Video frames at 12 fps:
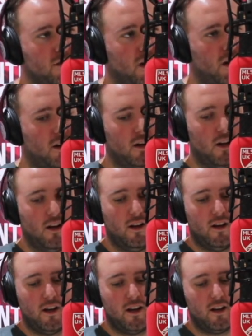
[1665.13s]
Or
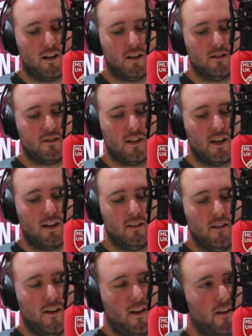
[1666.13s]
because
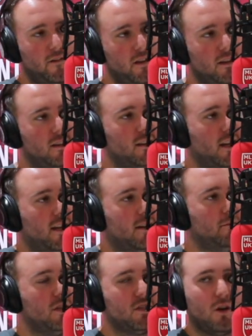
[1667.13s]
it
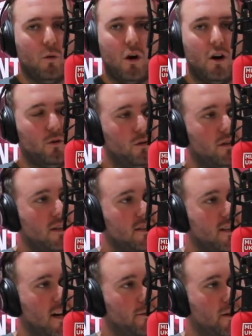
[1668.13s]
can be so awkward this
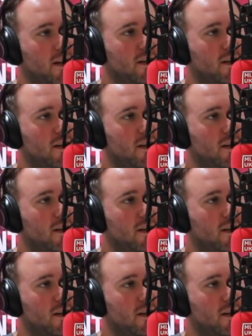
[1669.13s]
time of year.